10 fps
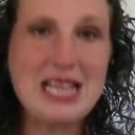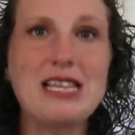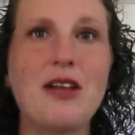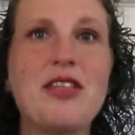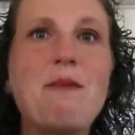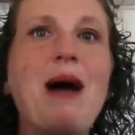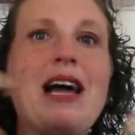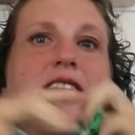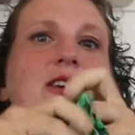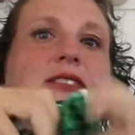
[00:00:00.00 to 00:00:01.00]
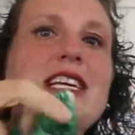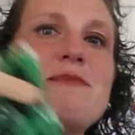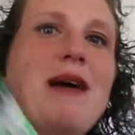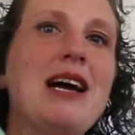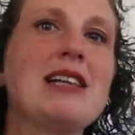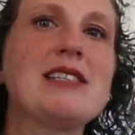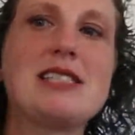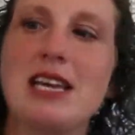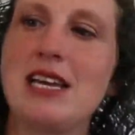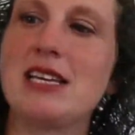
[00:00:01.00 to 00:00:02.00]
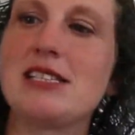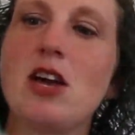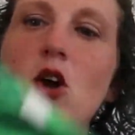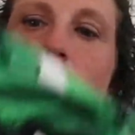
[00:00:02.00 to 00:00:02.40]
Now, the pattern on these pants is